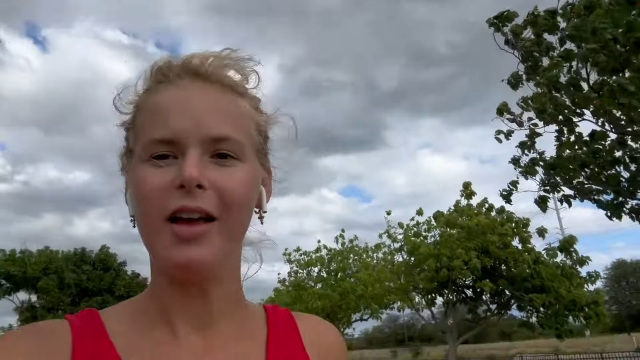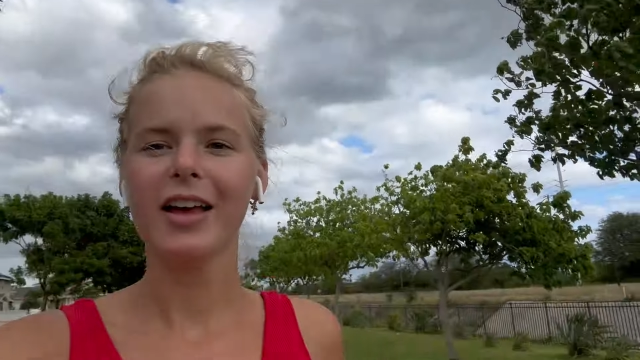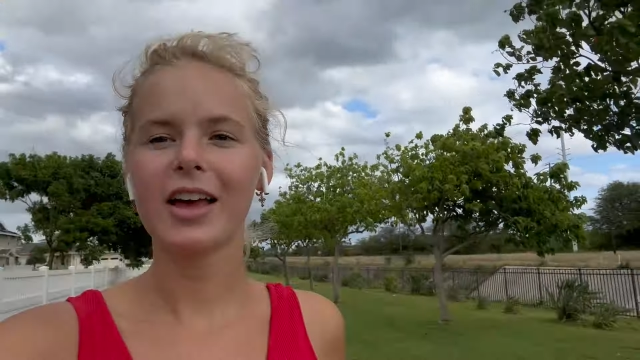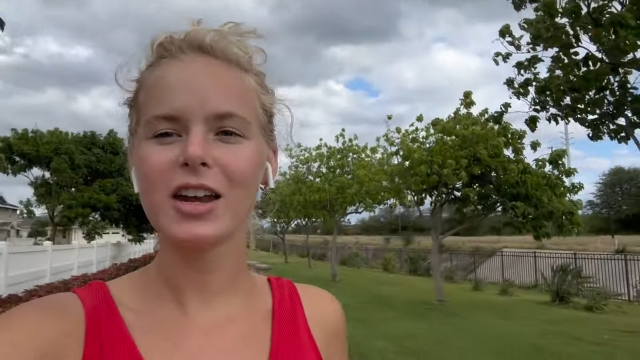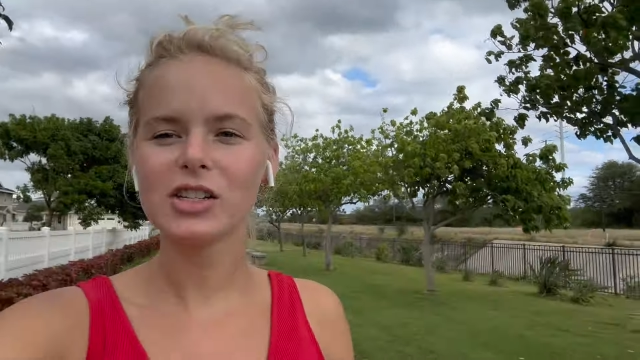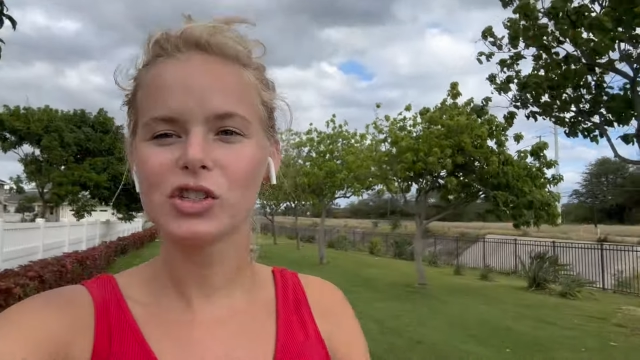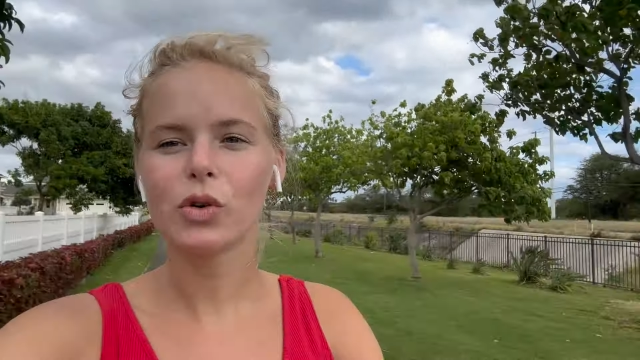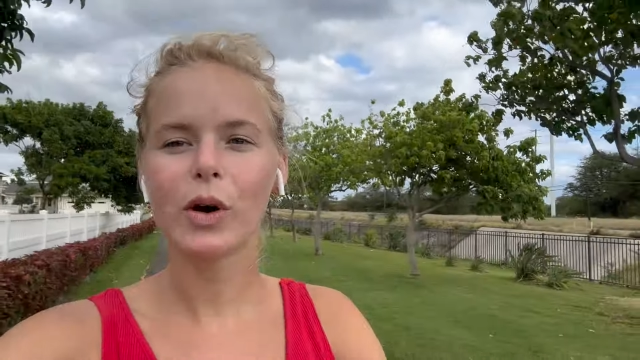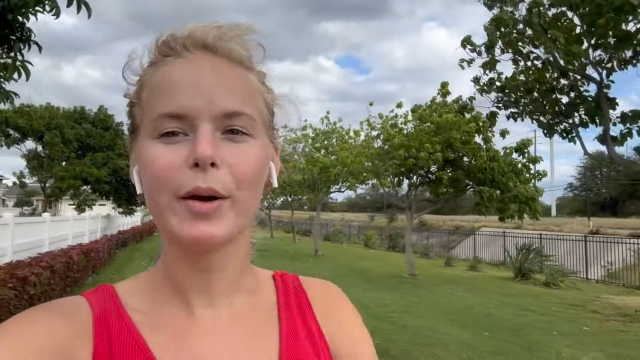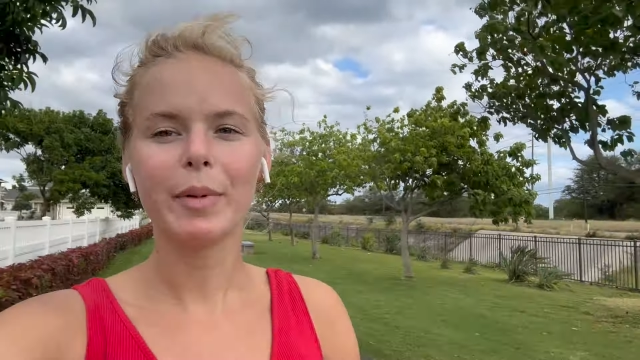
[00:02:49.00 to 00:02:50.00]
gonna
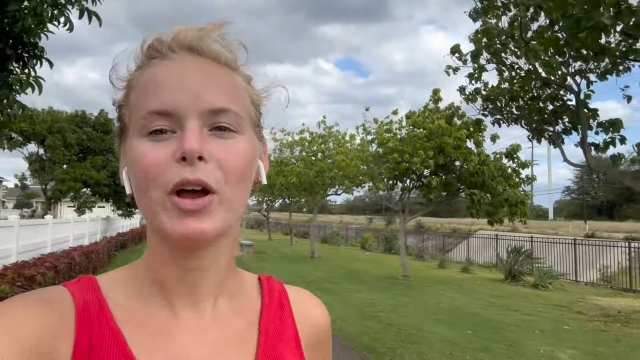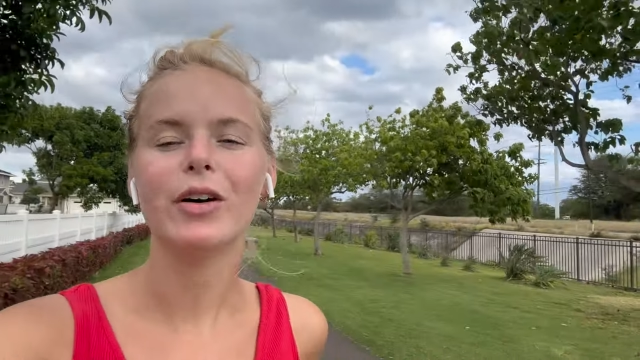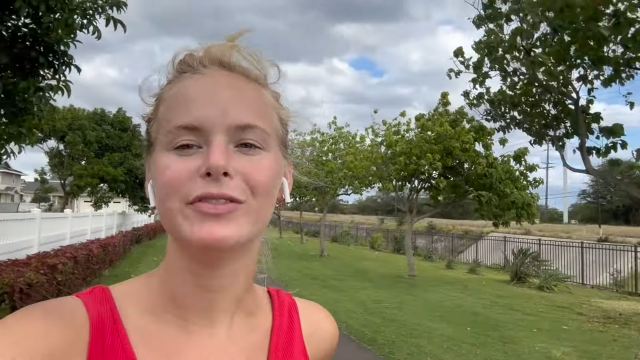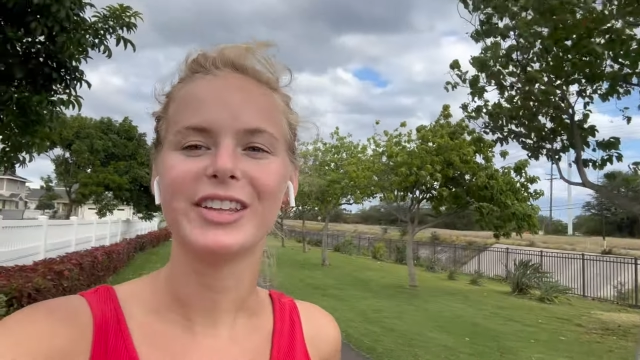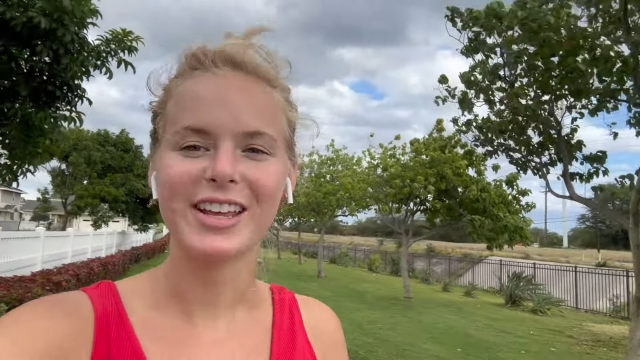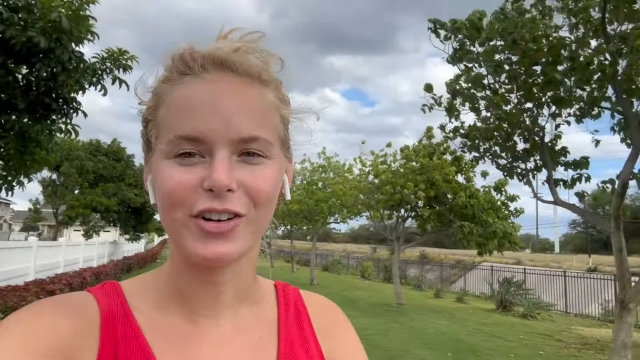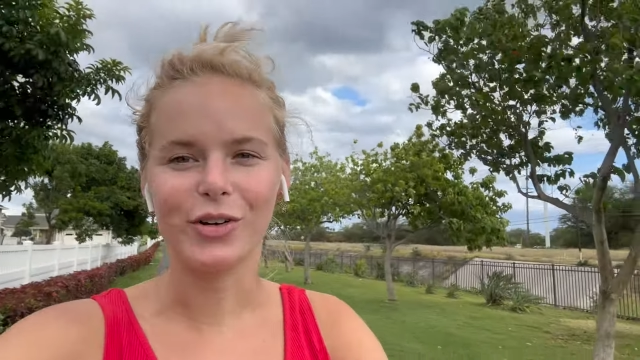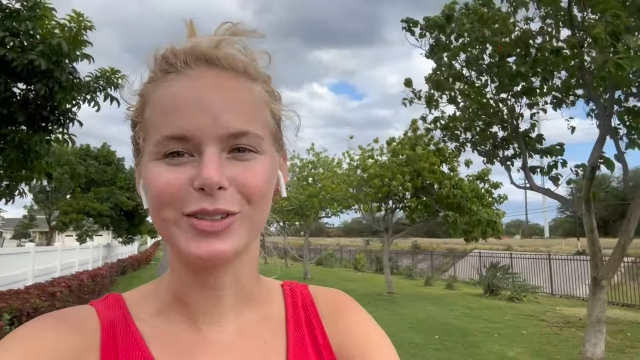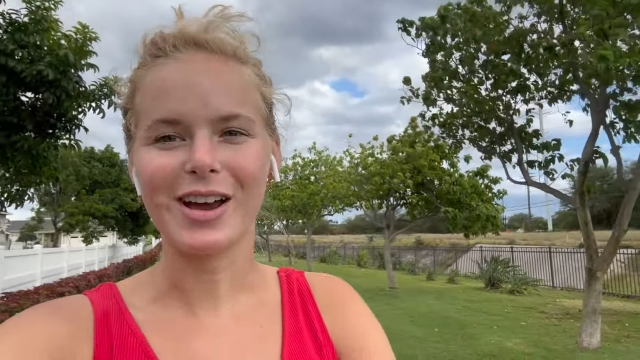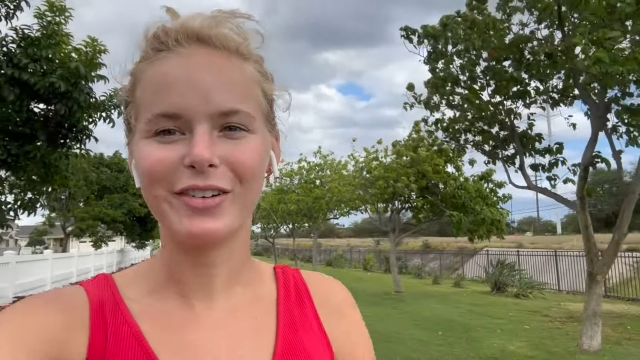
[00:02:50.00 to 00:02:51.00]
storm. Hopefully it'll
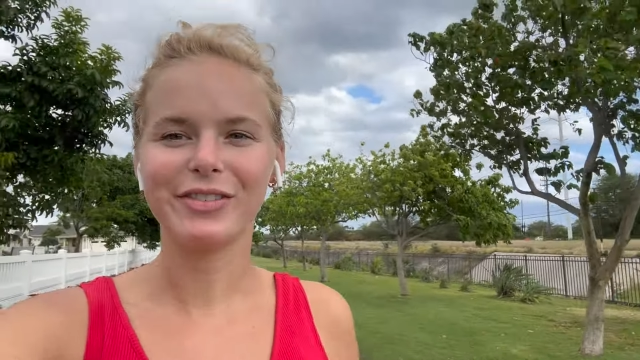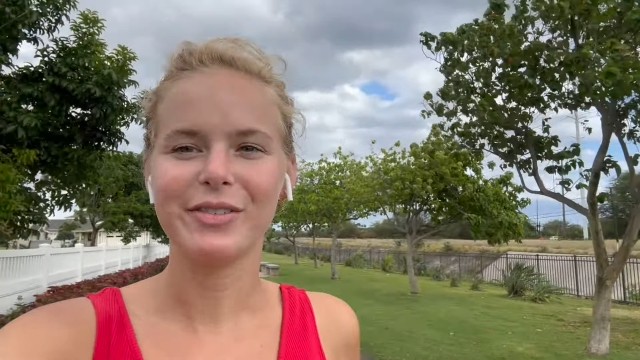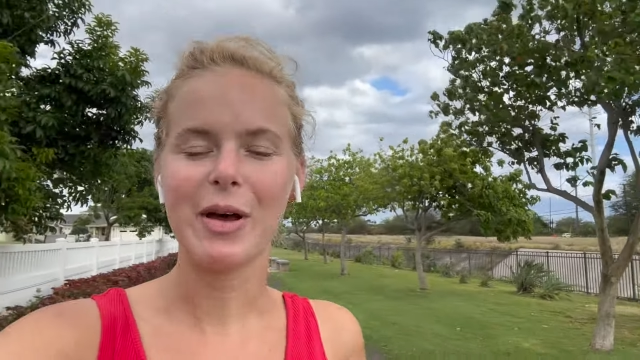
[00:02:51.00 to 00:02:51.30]
hold off.